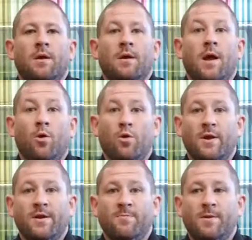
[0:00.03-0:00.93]
Hello
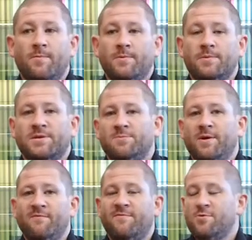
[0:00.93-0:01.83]
lady peoples and
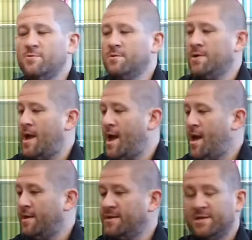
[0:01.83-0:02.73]
menfolk,
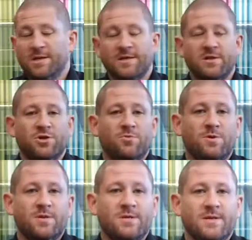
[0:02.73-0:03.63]
this is Nathan
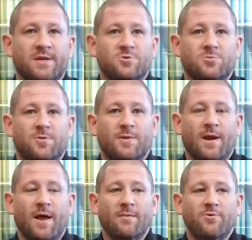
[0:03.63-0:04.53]
Schubert, St. Louis Public
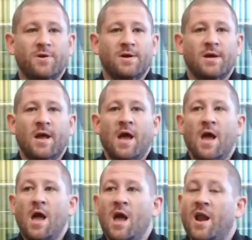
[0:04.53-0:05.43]
Library,
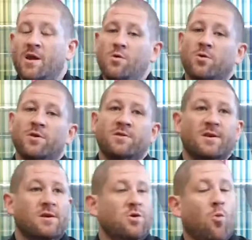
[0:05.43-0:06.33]
and I know you're
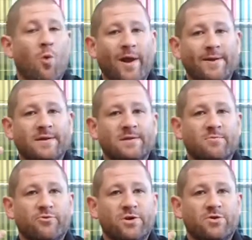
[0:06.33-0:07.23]
thinking, when did the
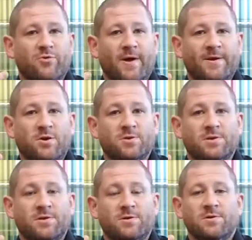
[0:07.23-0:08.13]
British Ryan
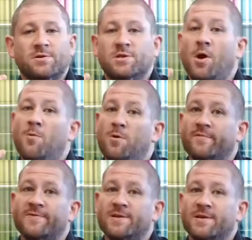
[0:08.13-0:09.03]
Gosling start work
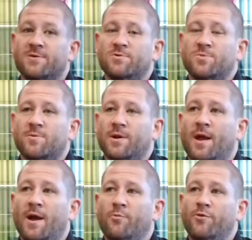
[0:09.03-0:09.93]
at St. Louis Public
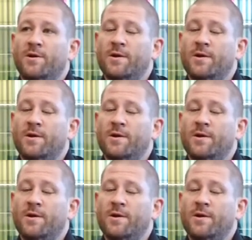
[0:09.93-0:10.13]
Library?